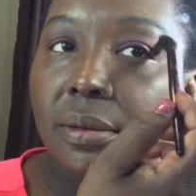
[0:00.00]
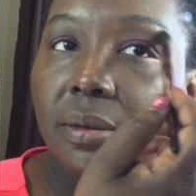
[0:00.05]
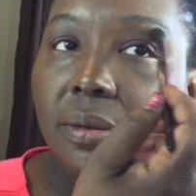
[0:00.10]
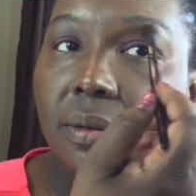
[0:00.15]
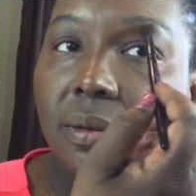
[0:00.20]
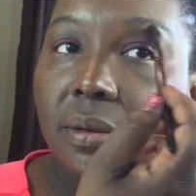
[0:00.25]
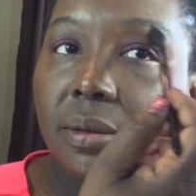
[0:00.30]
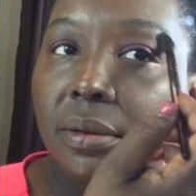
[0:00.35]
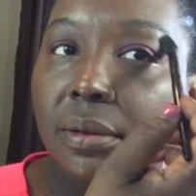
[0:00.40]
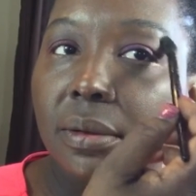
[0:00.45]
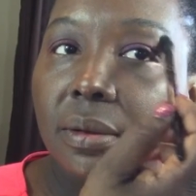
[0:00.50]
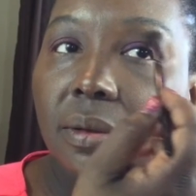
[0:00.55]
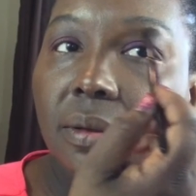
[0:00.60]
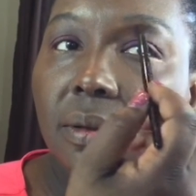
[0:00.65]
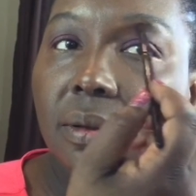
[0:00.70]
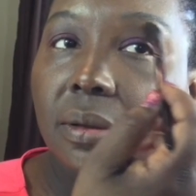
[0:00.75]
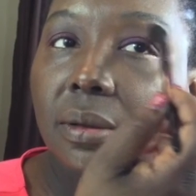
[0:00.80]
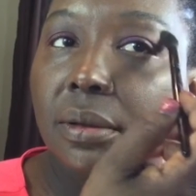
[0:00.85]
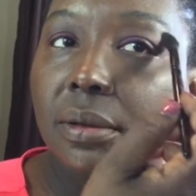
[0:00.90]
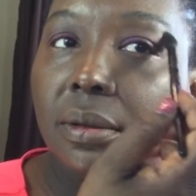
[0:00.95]

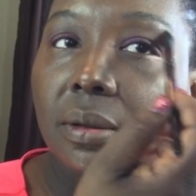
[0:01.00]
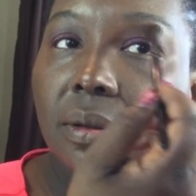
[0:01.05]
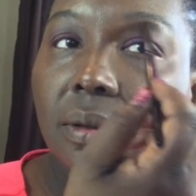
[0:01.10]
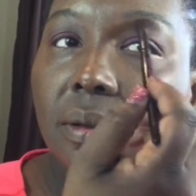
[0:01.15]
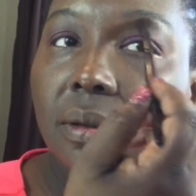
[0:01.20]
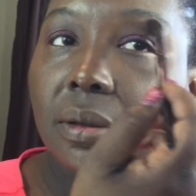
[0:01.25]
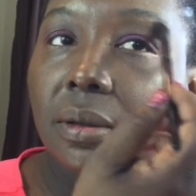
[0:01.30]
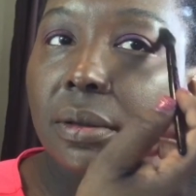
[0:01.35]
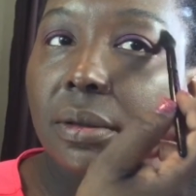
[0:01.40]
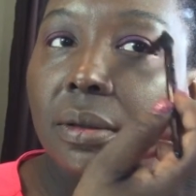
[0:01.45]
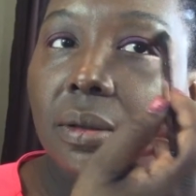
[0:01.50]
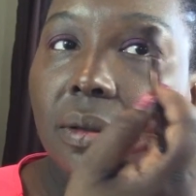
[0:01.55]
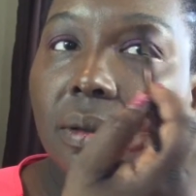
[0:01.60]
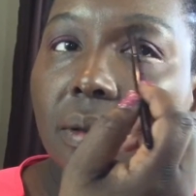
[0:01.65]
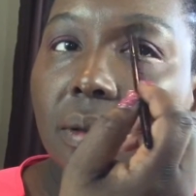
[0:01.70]
No one is speaking in this clip.